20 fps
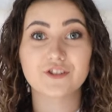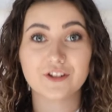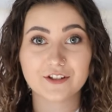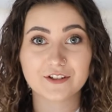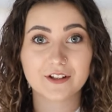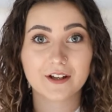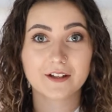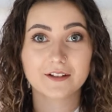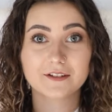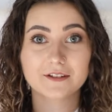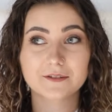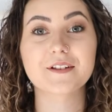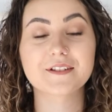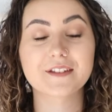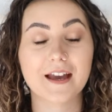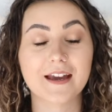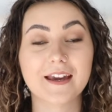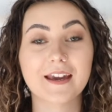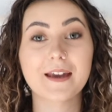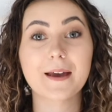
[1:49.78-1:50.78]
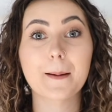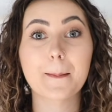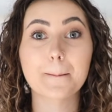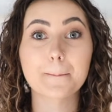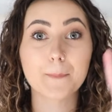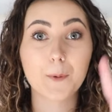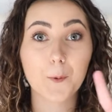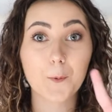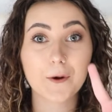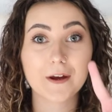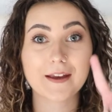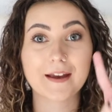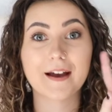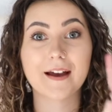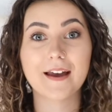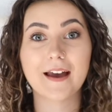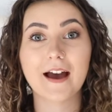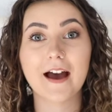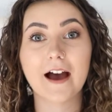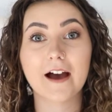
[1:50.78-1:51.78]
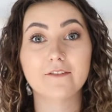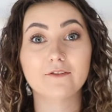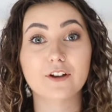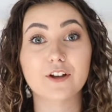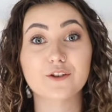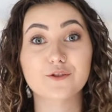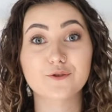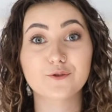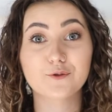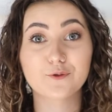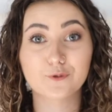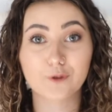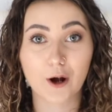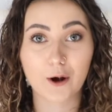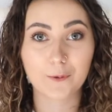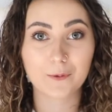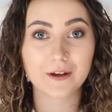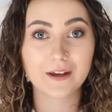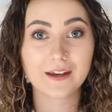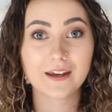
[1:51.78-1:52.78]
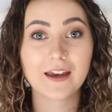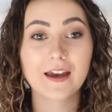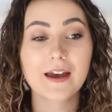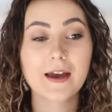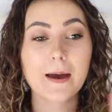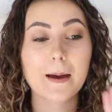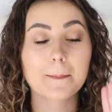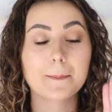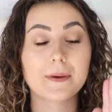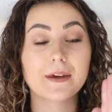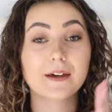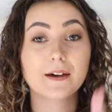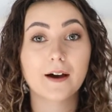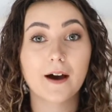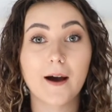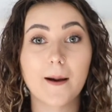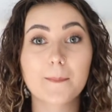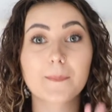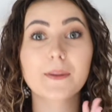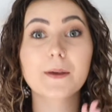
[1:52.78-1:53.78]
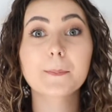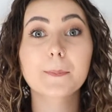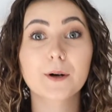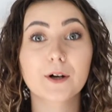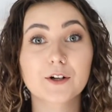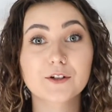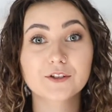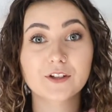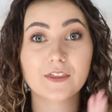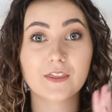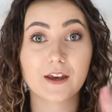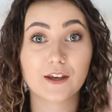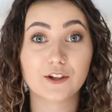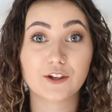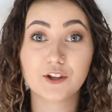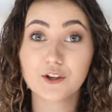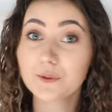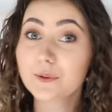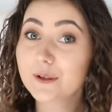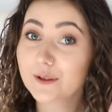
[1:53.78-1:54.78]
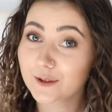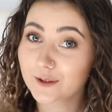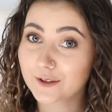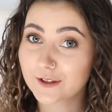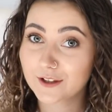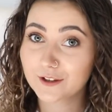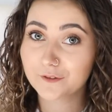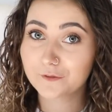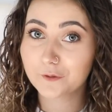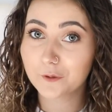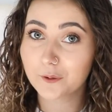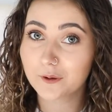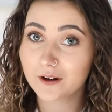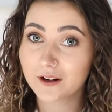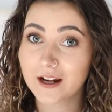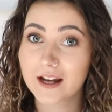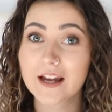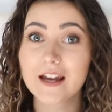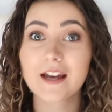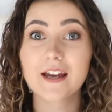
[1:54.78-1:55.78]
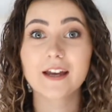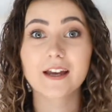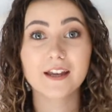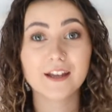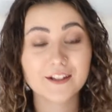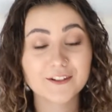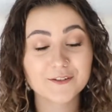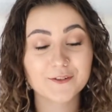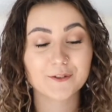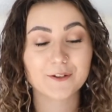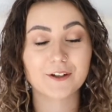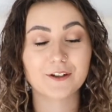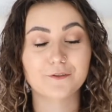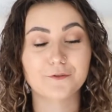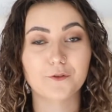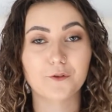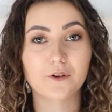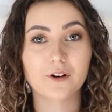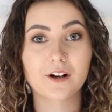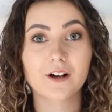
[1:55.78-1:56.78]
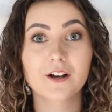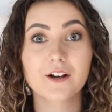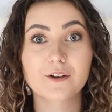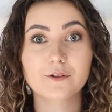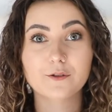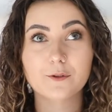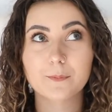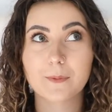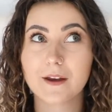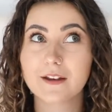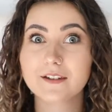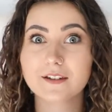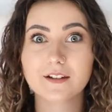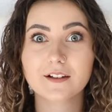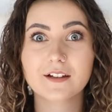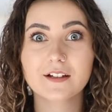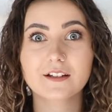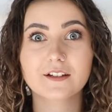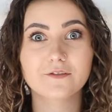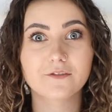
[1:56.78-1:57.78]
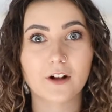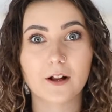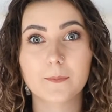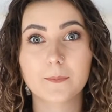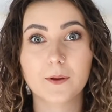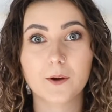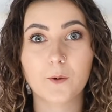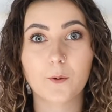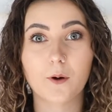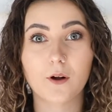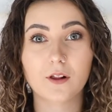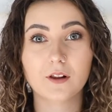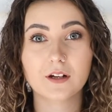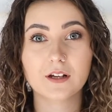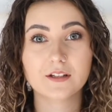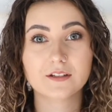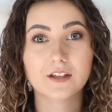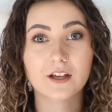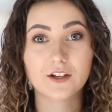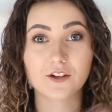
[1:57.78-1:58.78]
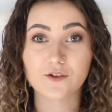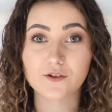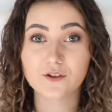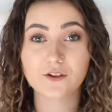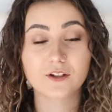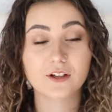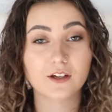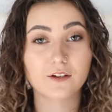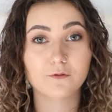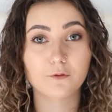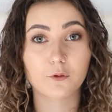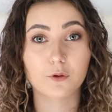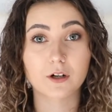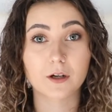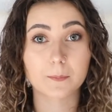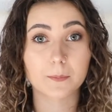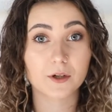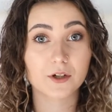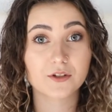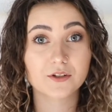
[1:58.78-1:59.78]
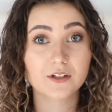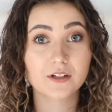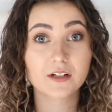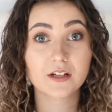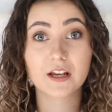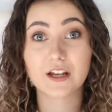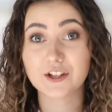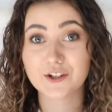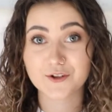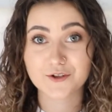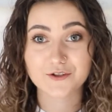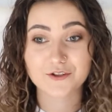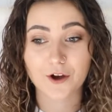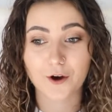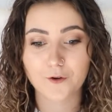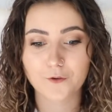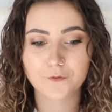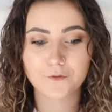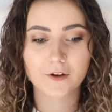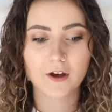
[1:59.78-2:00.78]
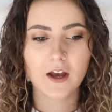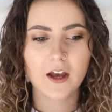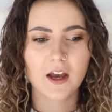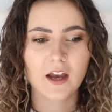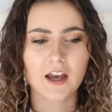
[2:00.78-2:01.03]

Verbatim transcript: Jesus. The second point I have is growing. Become the person that you are looking for is looking for. So basically develop the qualities that you're looking for in a person and yourself.